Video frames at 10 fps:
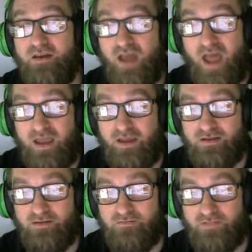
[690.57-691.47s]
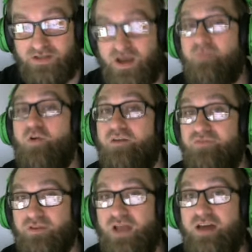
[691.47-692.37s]
a the top card of
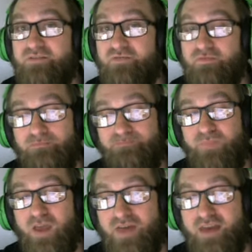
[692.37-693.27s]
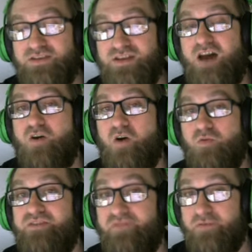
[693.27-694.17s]
your life that is not
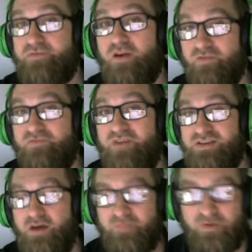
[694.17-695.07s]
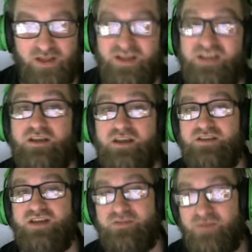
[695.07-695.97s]
already flipped over face up. It just has it
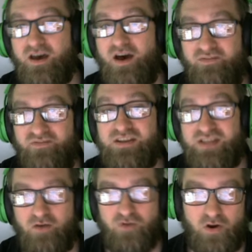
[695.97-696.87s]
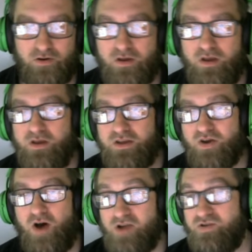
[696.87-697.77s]
just has to be a, a face down card. So
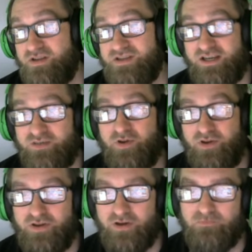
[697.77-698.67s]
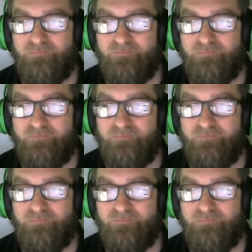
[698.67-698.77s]
Hodgerton is actually pretty good here.